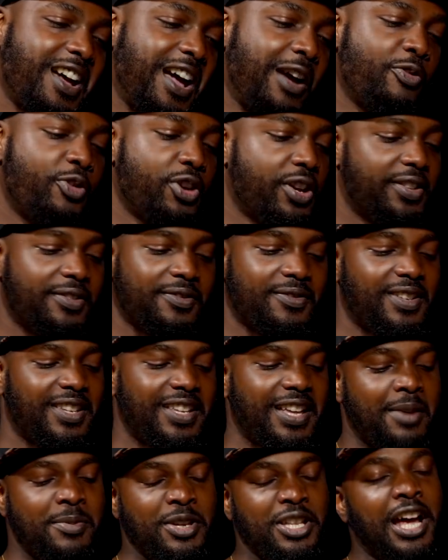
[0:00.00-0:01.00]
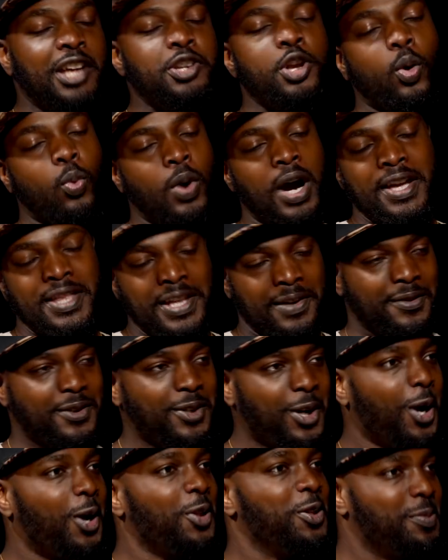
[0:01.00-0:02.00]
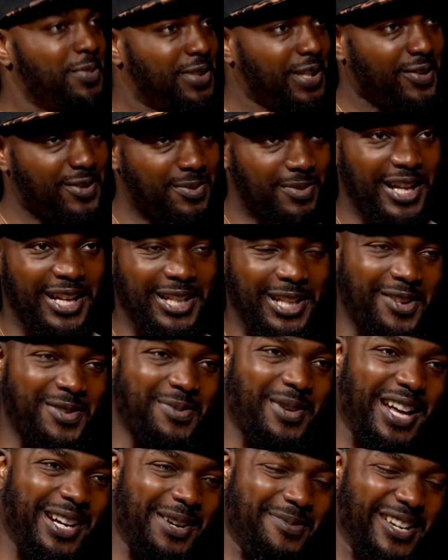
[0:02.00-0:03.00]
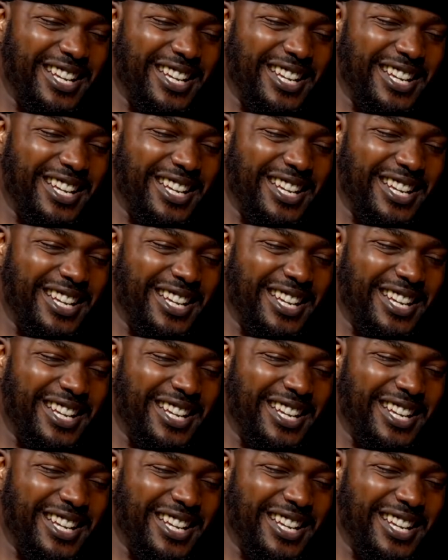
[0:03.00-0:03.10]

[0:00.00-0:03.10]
I re- I mean, I know why they've called themselves Black Lives Matter